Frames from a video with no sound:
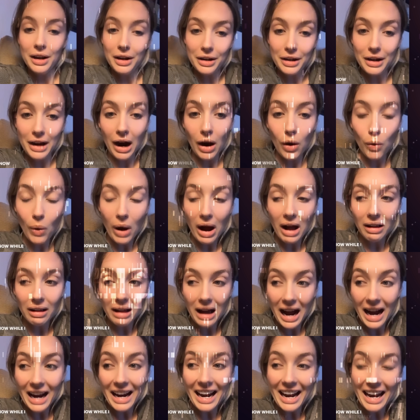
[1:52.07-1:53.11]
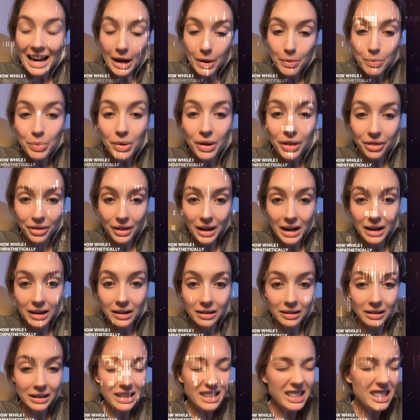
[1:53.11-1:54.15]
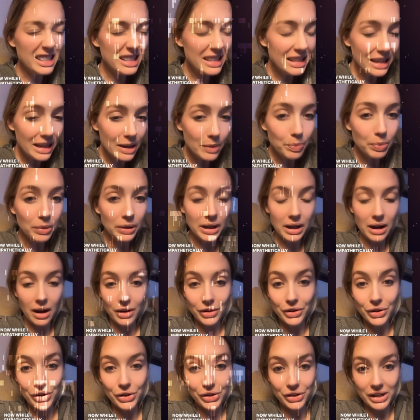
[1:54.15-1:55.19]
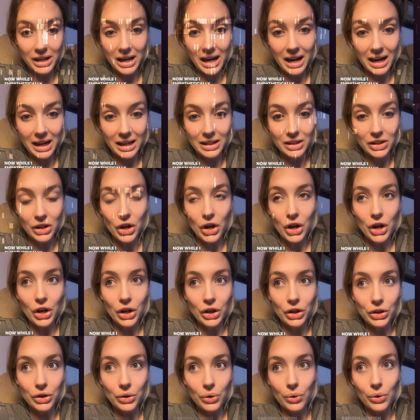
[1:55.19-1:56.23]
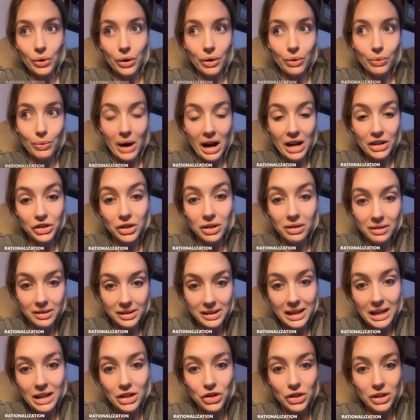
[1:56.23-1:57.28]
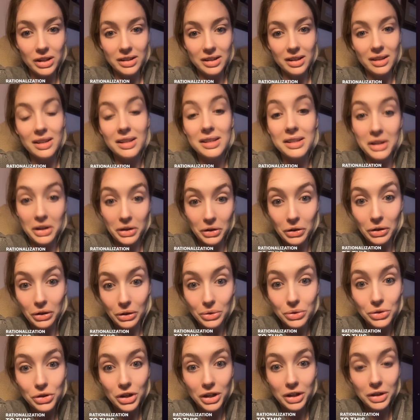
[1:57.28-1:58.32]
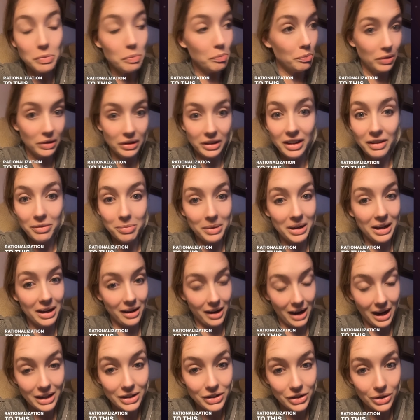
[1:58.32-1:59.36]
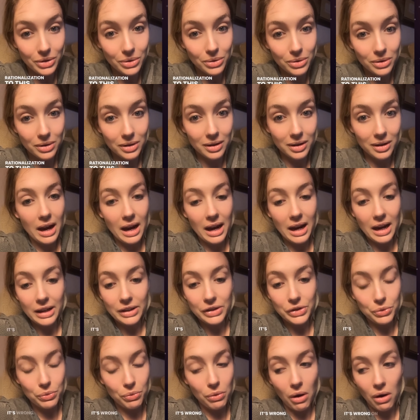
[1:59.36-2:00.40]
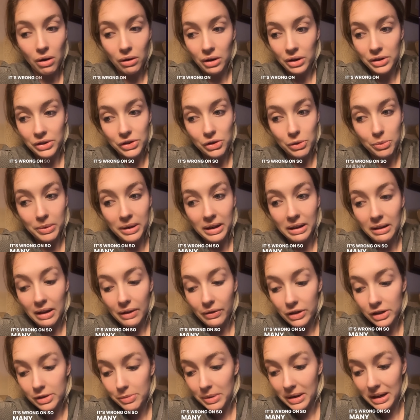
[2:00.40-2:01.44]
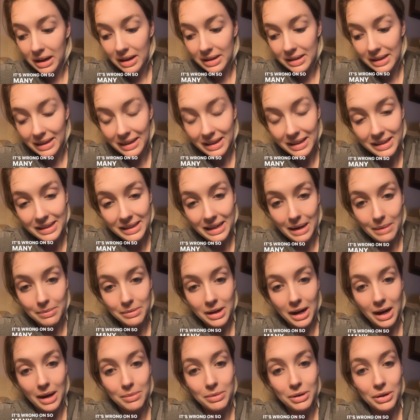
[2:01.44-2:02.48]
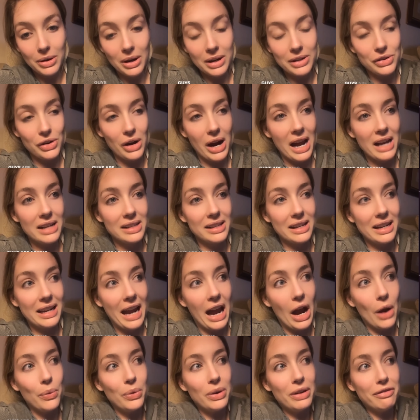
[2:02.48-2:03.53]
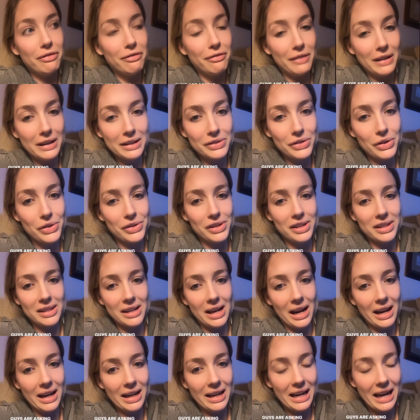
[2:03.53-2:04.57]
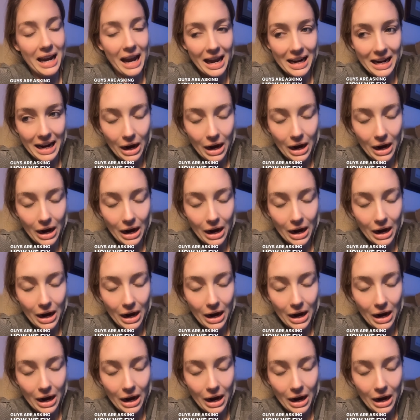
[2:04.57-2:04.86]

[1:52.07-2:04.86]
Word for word: Now, while I empathetically deeply understand your rationalization to this conclusion, believe me, I do. It's wrong on so many levels because at the same time, you guys are asking how we fix our society and